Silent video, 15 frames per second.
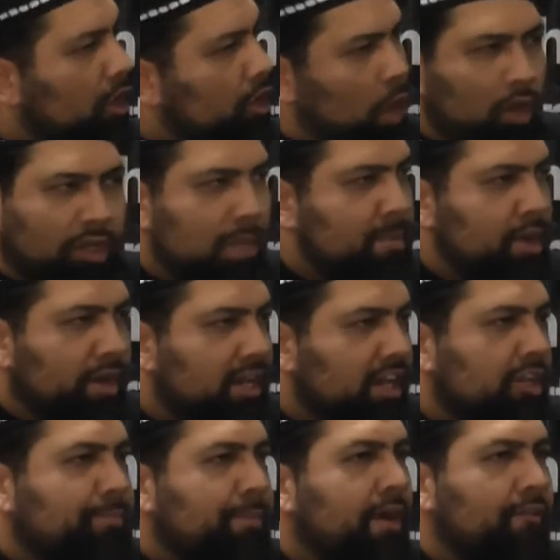No community
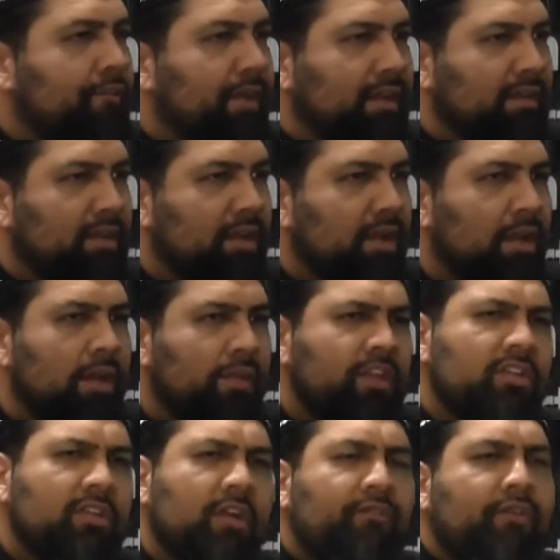is perfect.
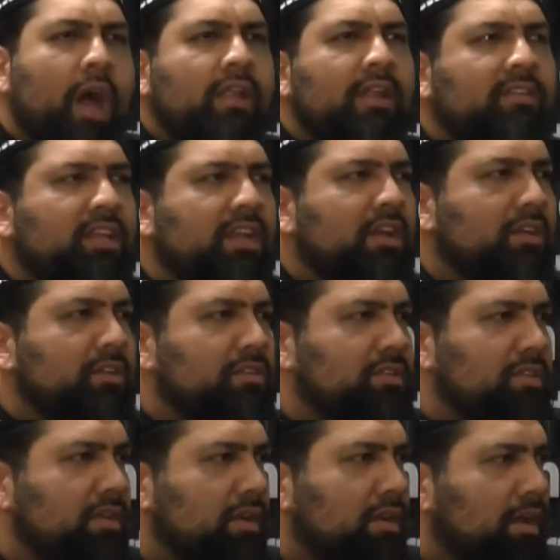These are
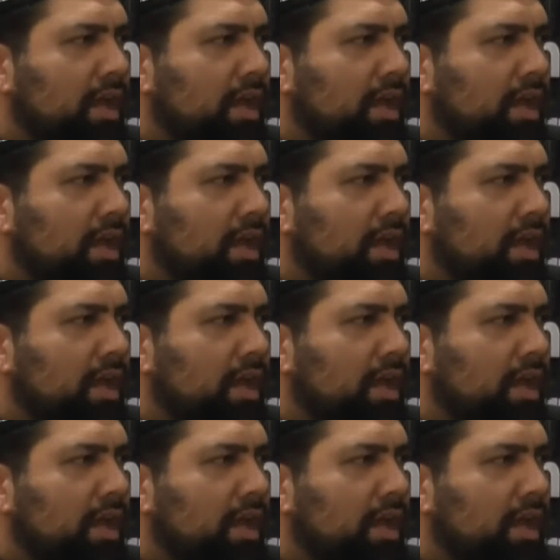volunteers.